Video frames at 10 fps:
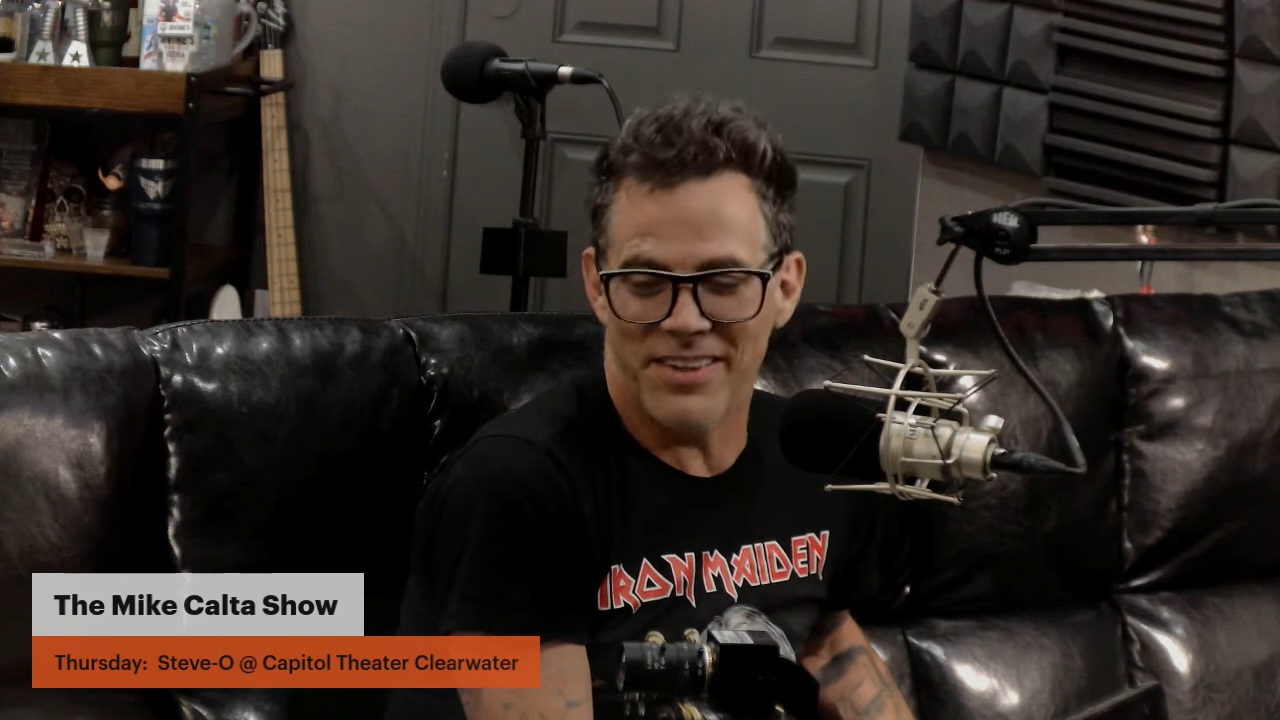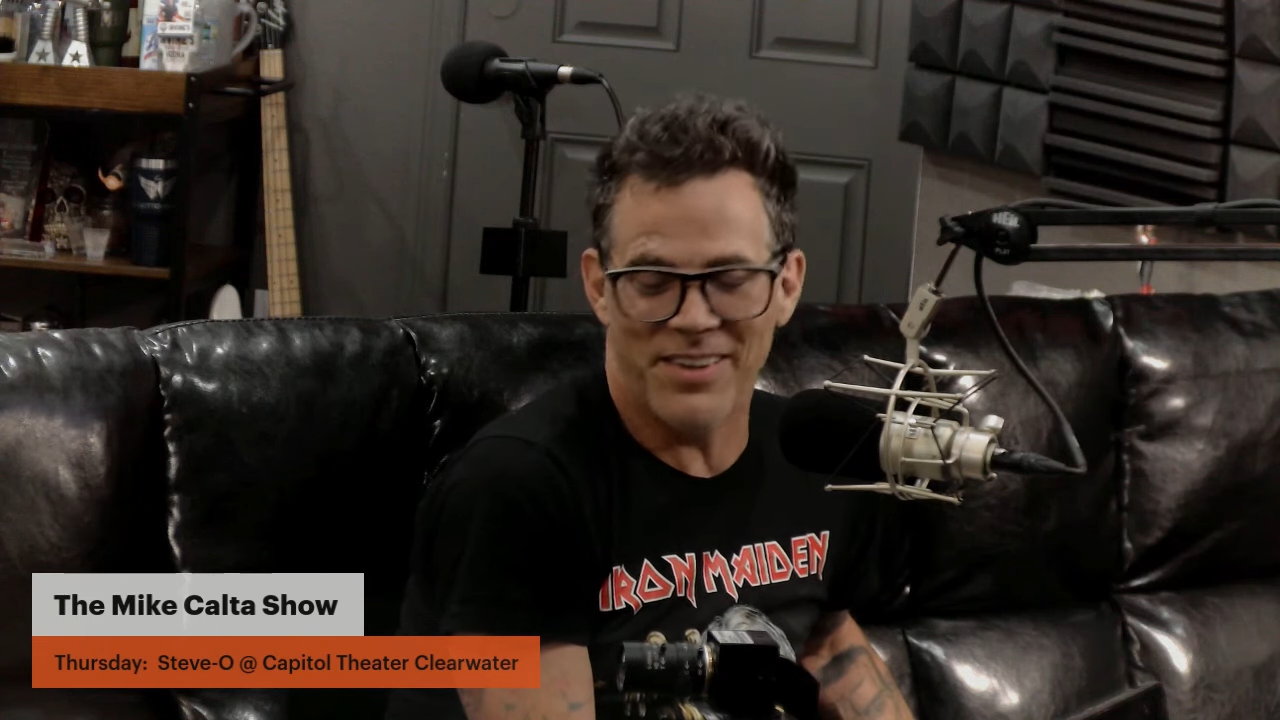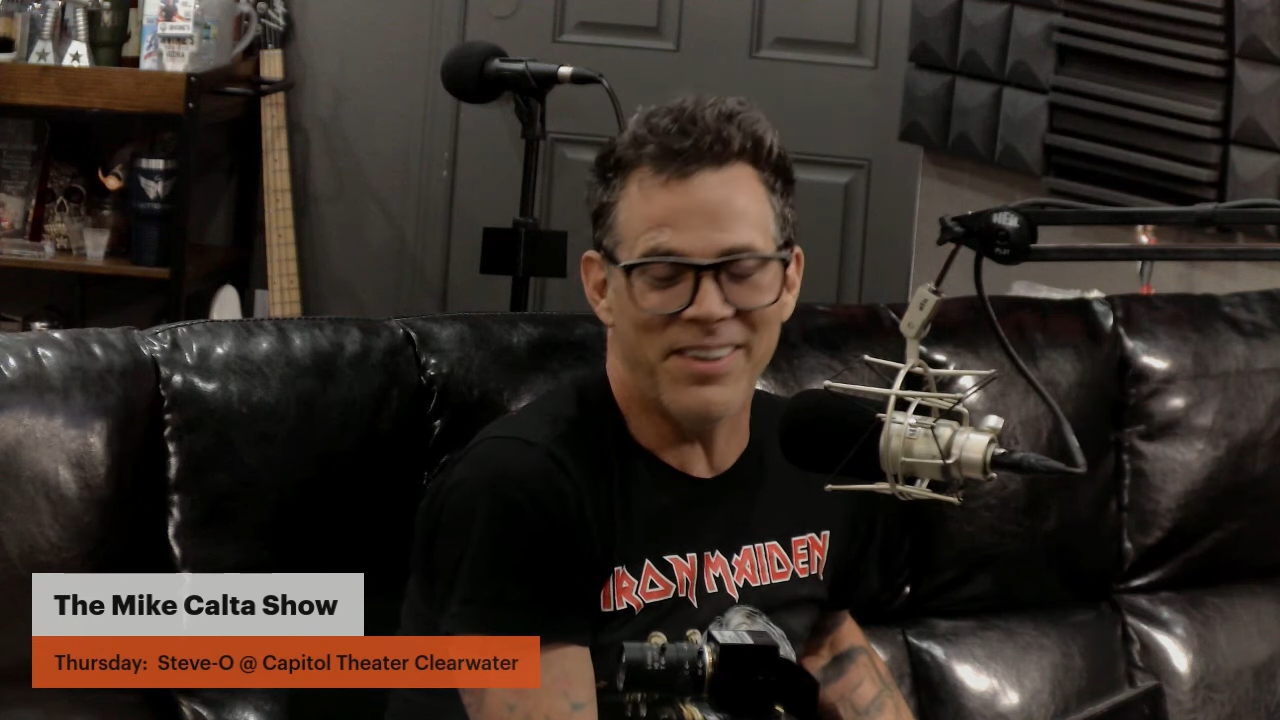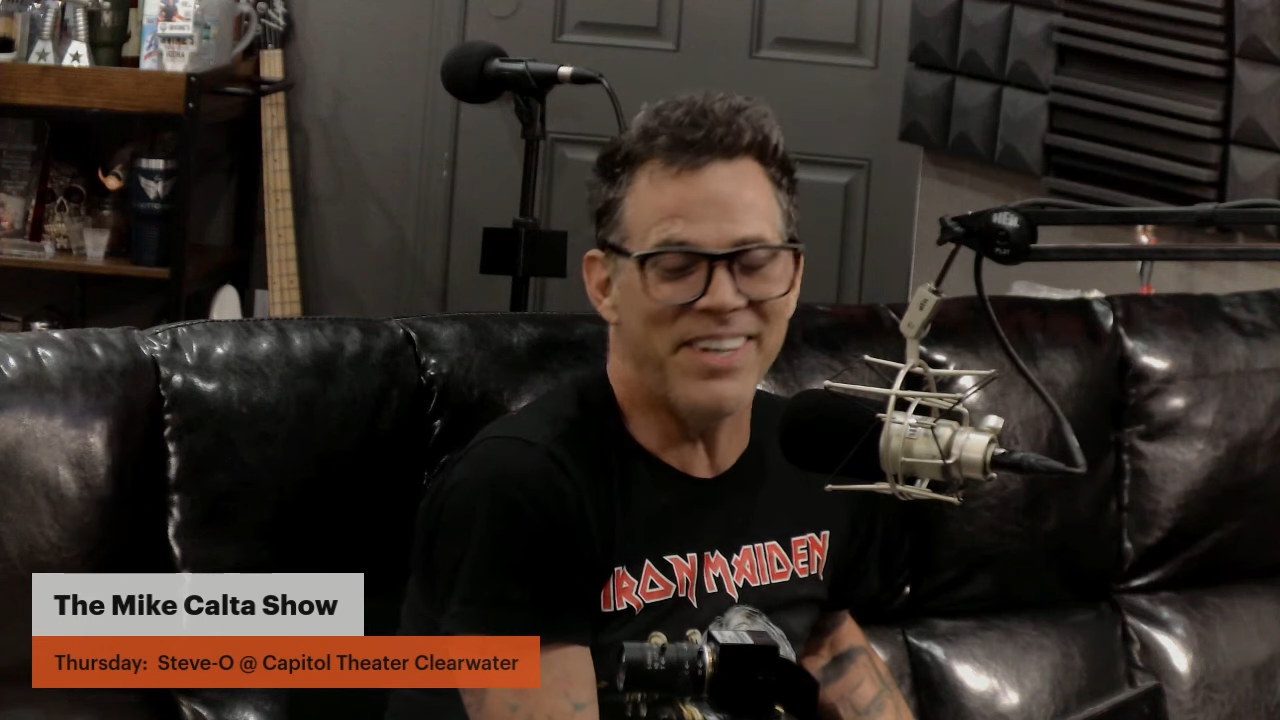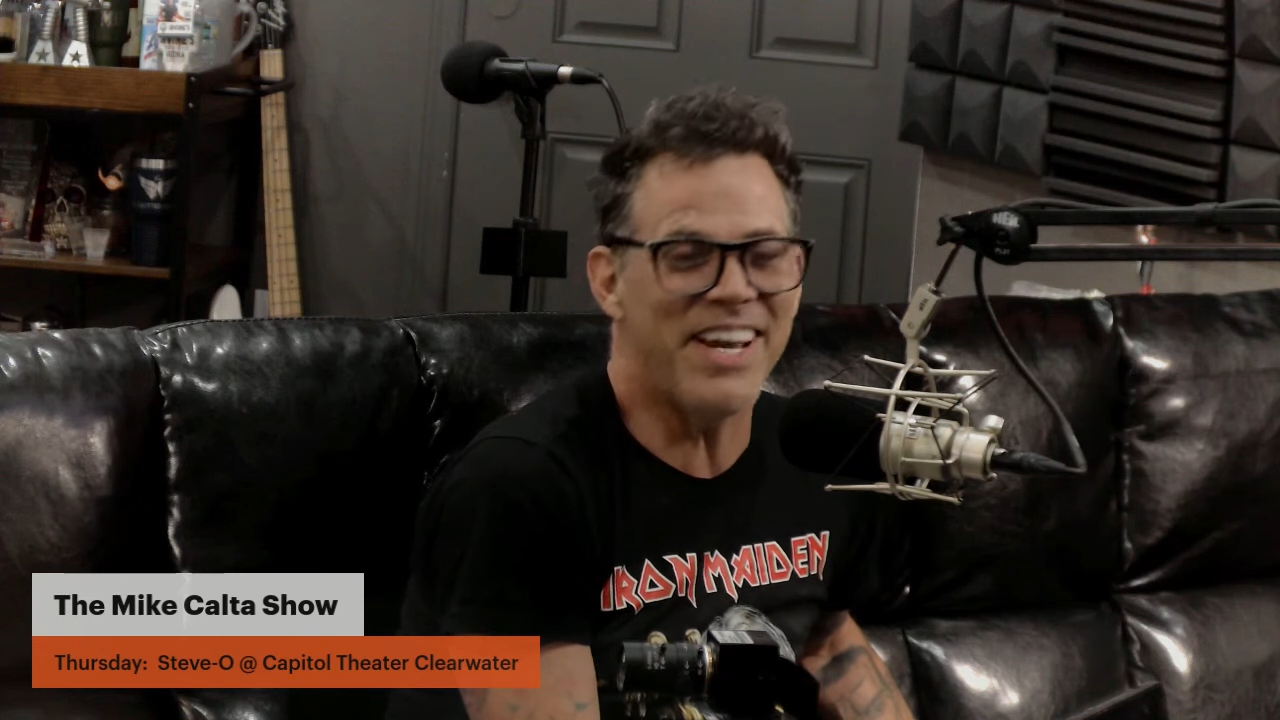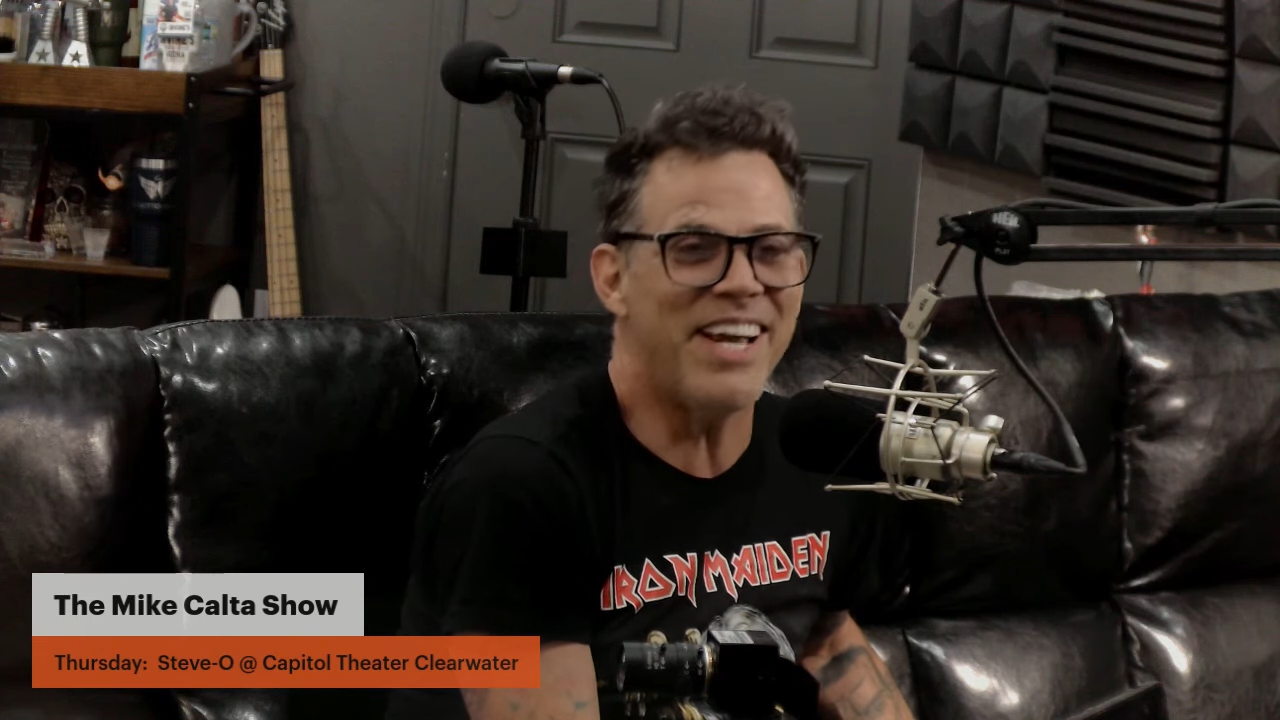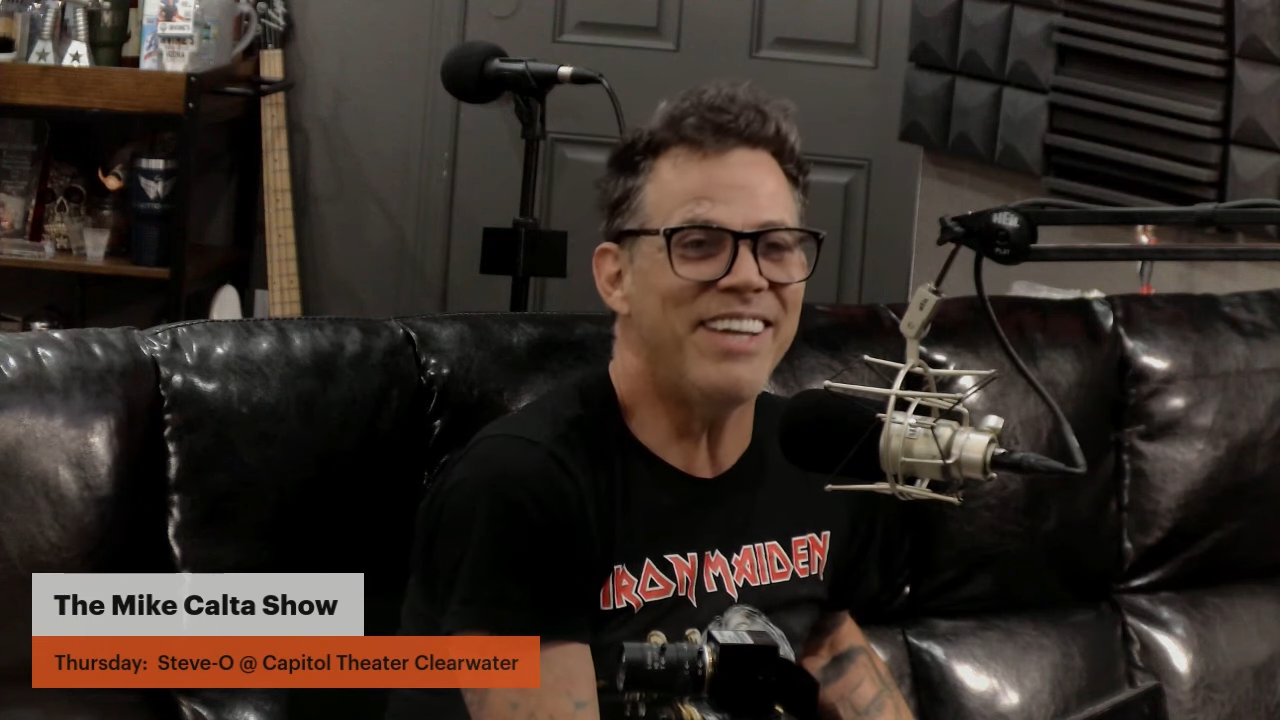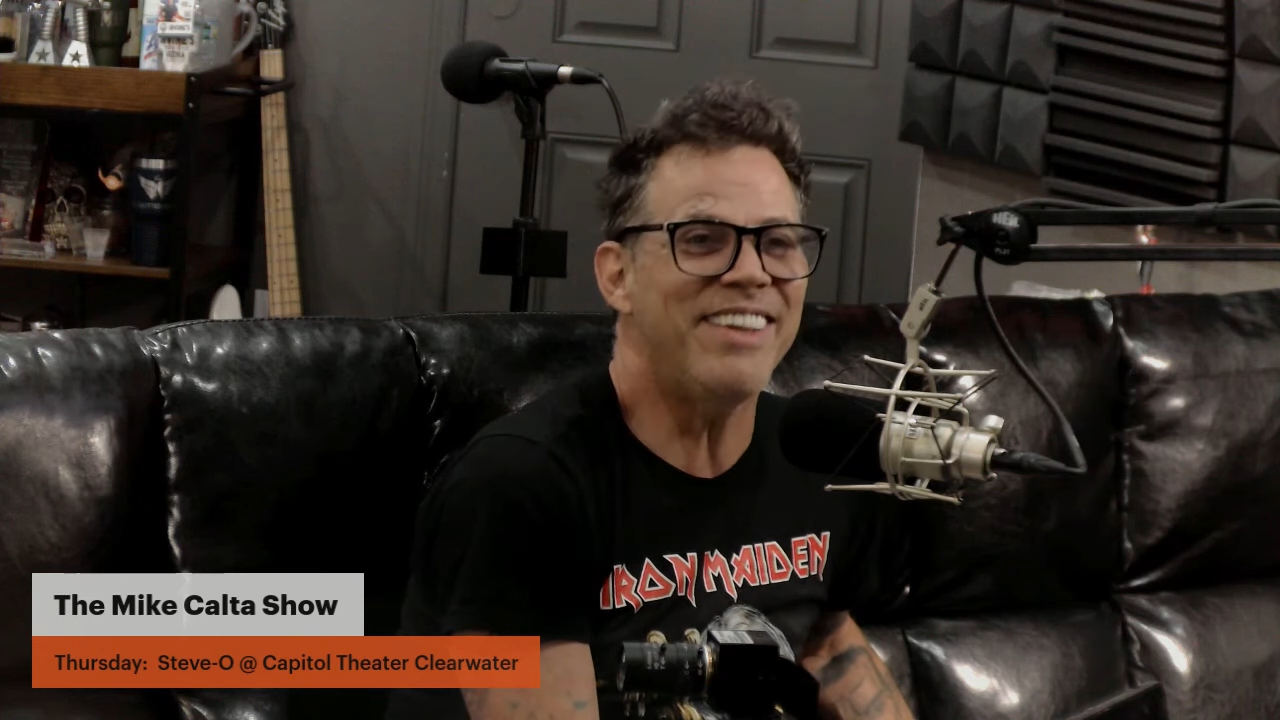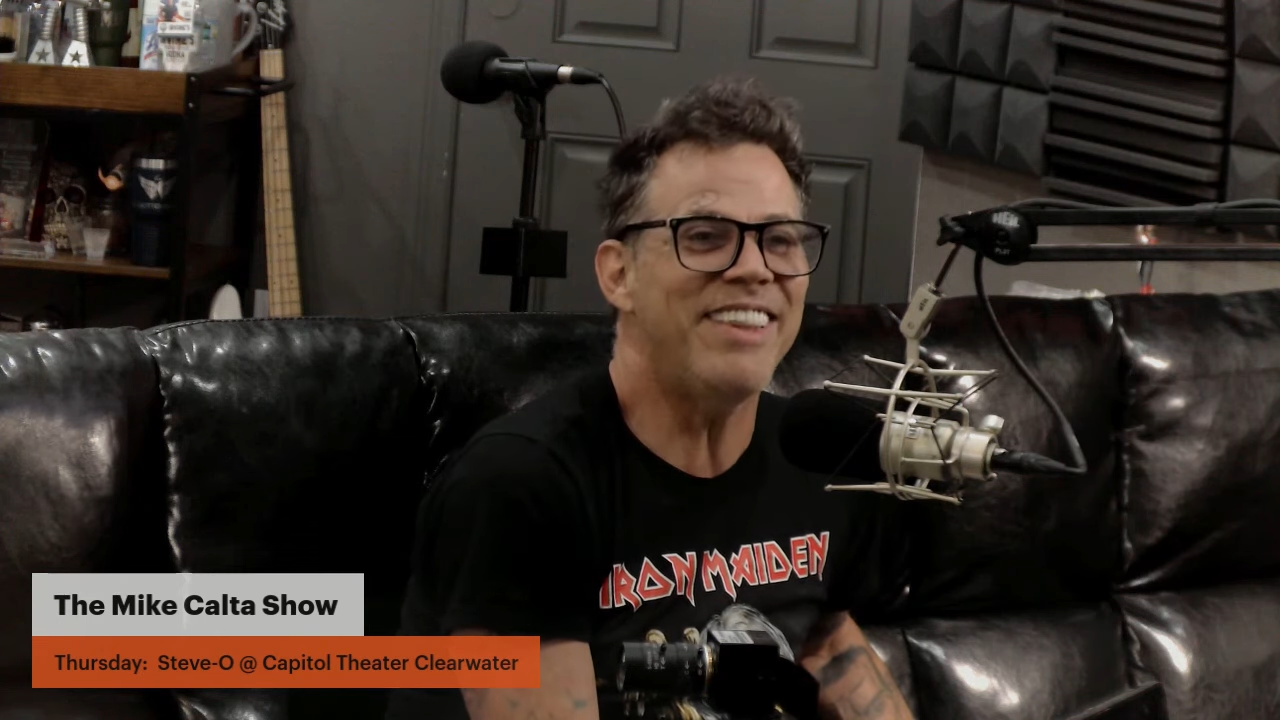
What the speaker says: Okay.